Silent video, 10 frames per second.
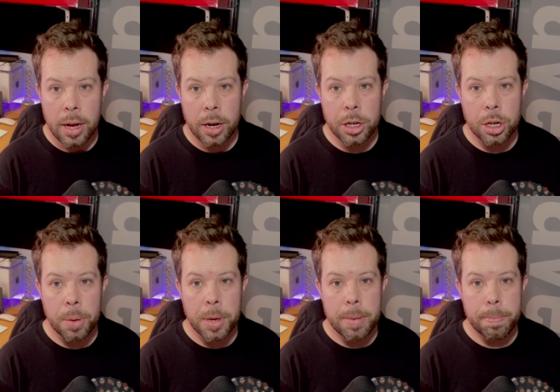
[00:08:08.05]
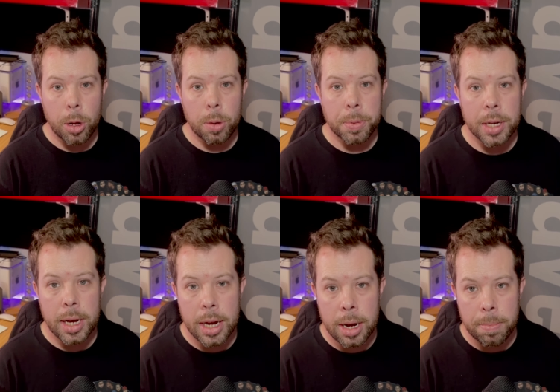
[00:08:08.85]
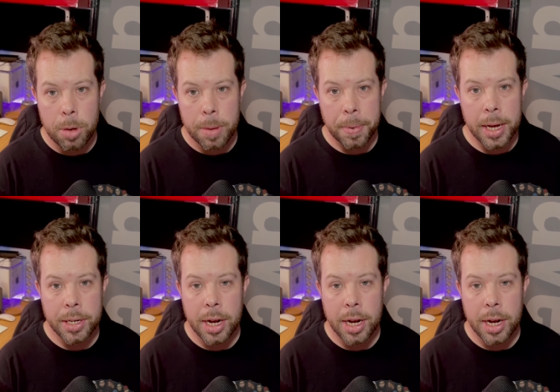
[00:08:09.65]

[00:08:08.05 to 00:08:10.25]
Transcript: I use HomeKit bulbs in my place,